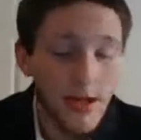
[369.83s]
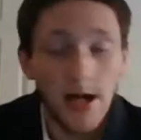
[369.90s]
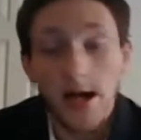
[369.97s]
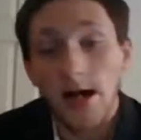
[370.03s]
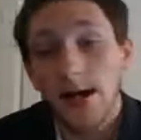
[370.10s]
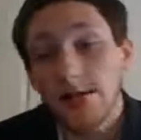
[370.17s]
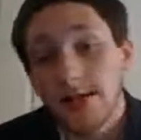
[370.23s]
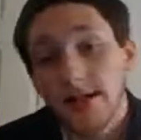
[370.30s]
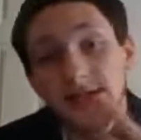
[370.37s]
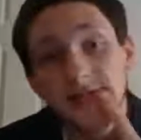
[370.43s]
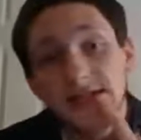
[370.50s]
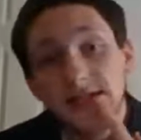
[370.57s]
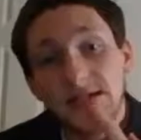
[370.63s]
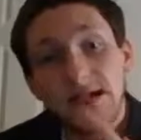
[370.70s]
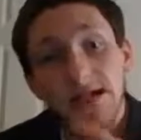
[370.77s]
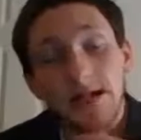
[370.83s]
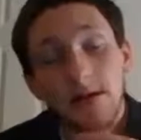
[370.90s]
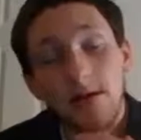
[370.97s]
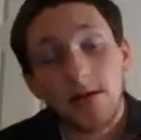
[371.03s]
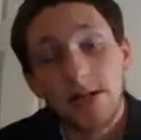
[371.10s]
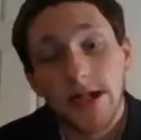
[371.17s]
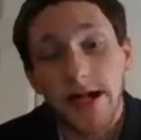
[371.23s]
Let's see.
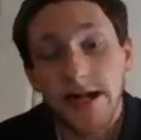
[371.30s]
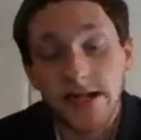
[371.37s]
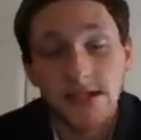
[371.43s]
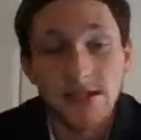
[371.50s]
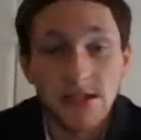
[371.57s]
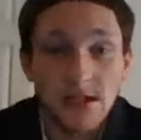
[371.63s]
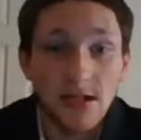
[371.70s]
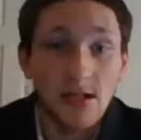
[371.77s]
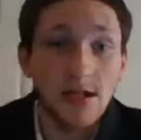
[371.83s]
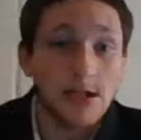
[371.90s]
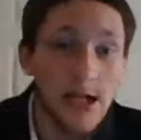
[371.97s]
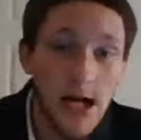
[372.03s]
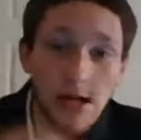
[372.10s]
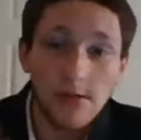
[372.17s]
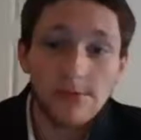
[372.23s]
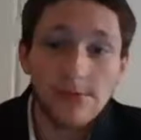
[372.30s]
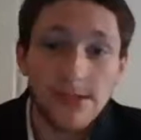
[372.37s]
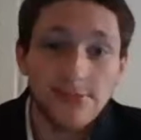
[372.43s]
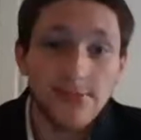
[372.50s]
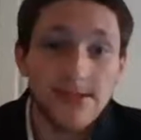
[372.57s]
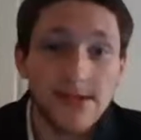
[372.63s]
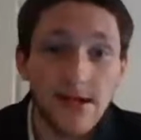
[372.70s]
Okay. Kyle
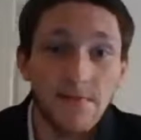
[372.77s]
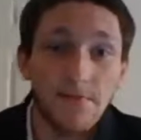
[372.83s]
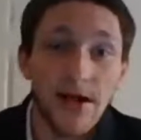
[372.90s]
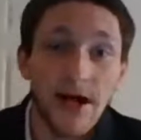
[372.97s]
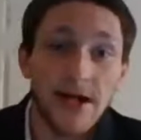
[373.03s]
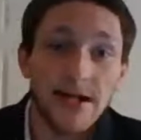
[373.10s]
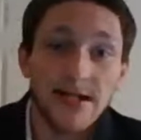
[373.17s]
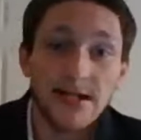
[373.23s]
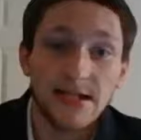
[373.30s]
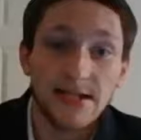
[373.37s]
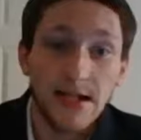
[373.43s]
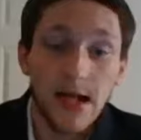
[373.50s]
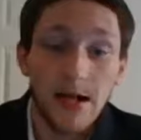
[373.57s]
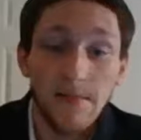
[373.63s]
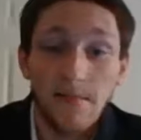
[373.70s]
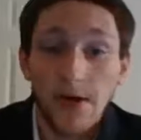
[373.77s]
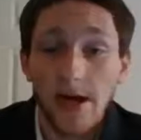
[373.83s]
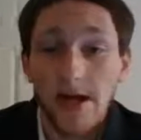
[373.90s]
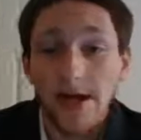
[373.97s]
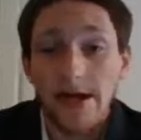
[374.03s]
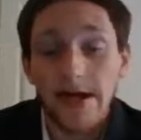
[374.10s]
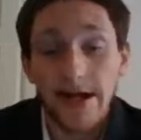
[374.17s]
Reese was sent back in time,
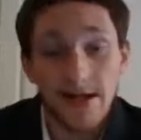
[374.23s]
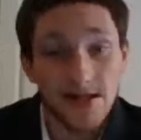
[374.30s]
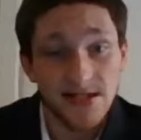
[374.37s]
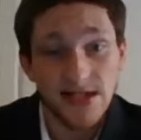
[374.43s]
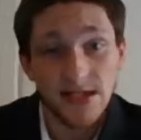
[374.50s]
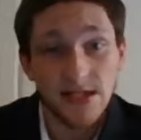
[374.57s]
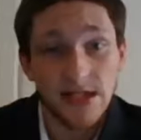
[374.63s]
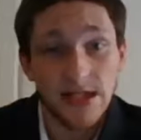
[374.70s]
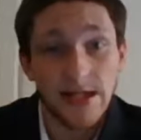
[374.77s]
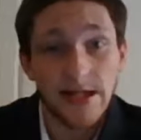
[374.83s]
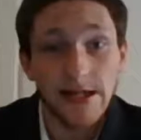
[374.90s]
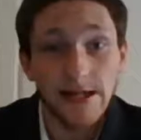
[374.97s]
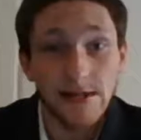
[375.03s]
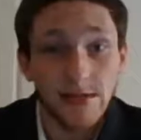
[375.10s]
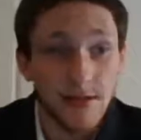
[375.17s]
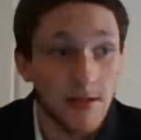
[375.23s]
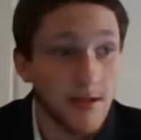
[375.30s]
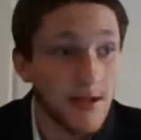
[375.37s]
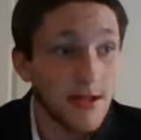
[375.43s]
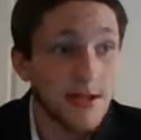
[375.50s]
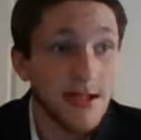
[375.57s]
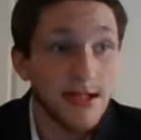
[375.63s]
but here's the thing.
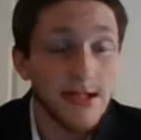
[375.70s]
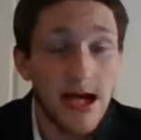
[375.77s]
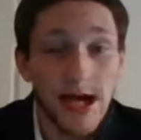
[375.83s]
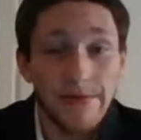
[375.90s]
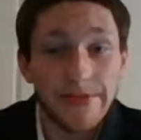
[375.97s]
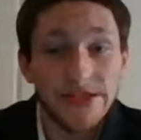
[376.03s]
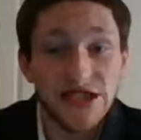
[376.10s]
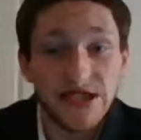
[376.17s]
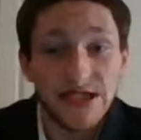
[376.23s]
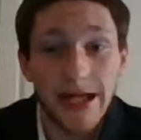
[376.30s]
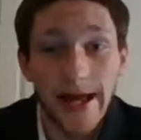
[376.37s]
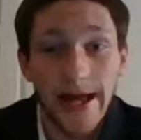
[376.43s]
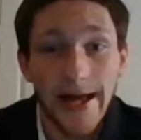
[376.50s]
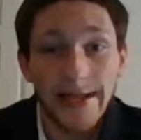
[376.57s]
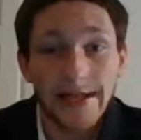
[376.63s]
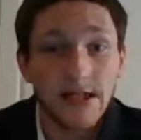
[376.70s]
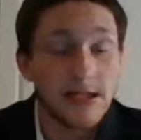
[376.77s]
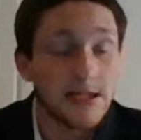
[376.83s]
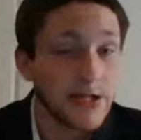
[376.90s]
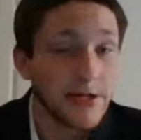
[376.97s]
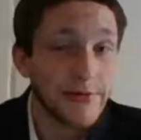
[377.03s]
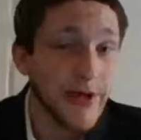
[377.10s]
The time machine that
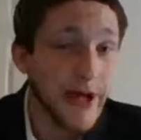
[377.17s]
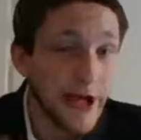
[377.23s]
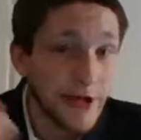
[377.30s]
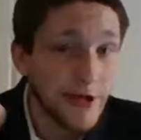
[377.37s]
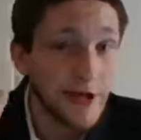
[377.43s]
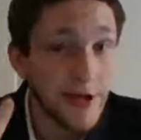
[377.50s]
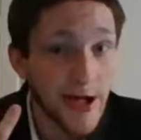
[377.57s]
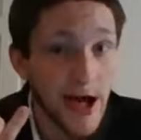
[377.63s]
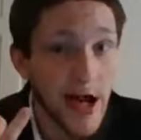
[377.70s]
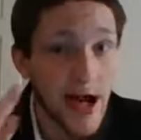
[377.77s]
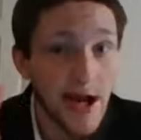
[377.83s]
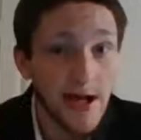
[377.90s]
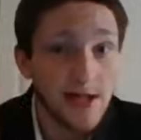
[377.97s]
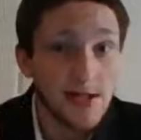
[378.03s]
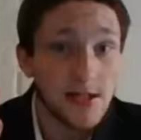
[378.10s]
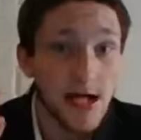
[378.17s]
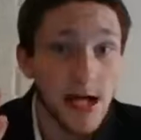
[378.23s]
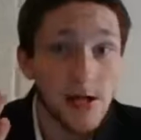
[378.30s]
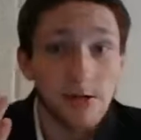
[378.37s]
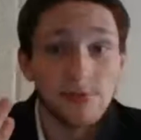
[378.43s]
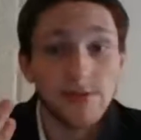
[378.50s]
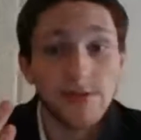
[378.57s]
the Terminator and
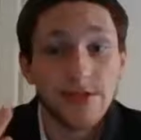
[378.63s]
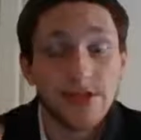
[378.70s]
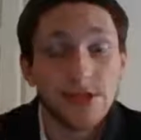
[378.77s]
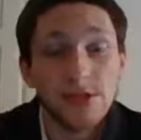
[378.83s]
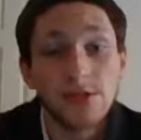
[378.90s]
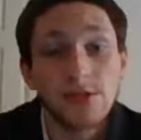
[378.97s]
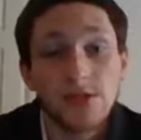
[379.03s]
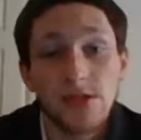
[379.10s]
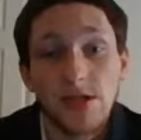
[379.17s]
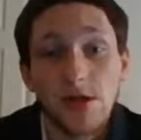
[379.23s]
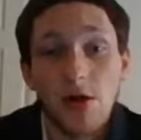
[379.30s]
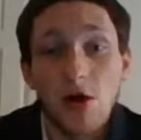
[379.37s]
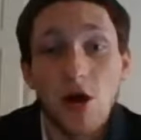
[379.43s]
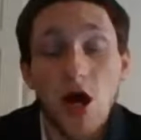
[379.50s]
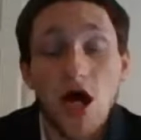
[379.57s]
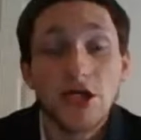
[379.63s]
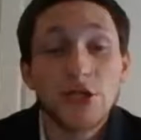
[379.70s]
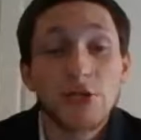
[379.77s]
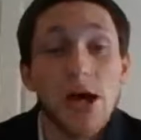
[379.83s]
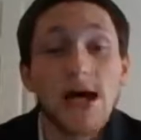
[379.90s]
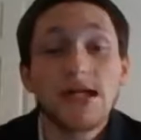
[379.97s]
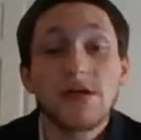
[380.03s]
Kyle Reese used,
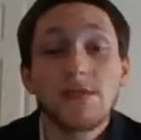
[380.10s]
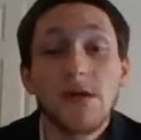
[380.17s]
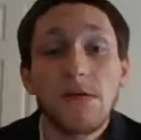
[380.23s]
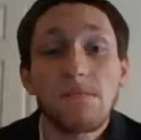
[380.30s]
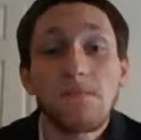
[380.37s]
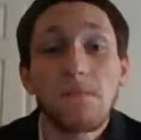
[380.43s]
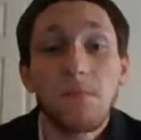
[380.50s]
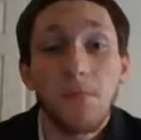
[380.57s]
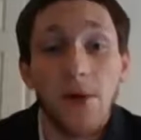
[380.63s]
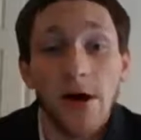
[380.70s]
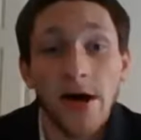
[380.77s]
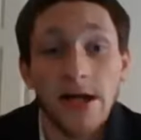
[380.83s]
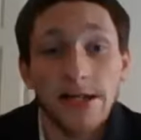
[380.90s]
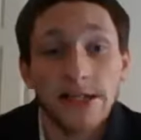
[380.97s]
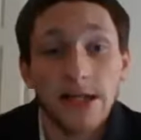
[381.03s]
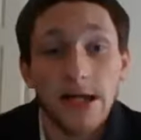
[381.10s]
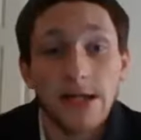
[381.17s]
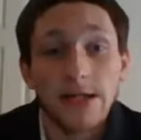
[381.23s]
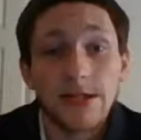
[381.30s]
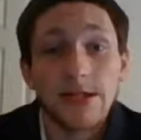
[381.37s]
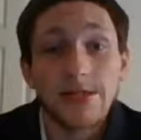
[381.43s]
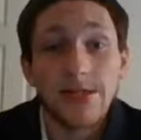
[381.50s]
you had to be butt
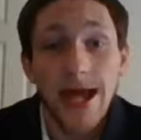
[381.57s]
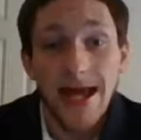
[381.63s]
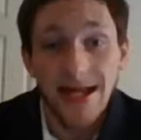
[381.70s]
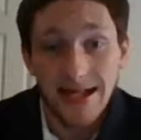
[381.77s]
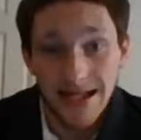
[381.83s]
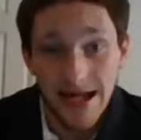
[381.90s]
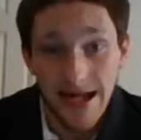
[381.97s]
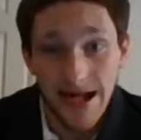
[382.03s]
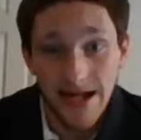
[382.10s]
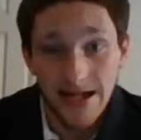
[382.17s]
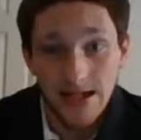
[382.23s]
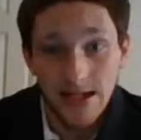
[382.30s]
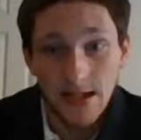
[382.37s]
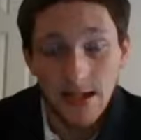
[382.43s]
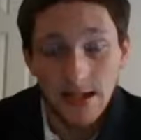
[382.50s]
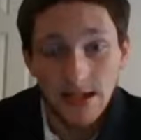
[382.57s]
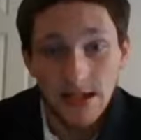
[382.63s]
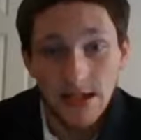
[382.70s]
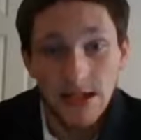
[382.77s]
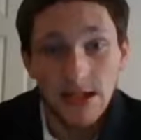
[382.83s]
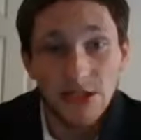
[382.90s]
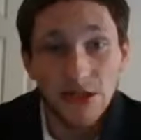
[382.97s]
naked
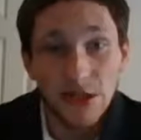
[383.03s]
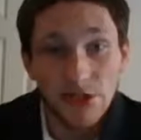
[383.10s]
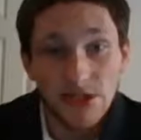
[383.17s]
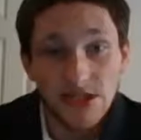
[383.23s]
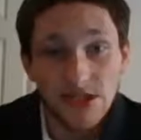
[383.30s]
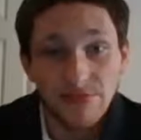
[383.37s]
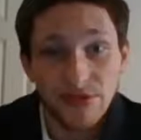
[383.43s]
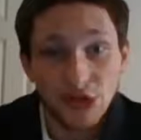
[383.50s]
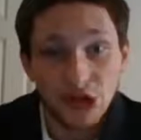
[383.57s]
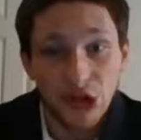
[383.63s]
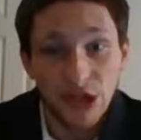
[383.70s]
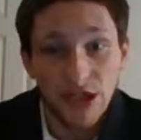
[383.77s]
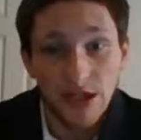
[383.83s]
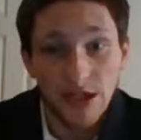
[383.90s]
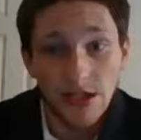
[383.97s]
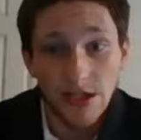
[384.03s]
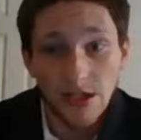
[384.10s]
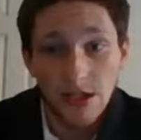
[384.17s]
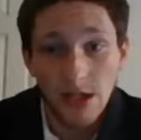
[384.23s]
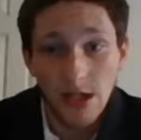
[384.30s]
to use the machine.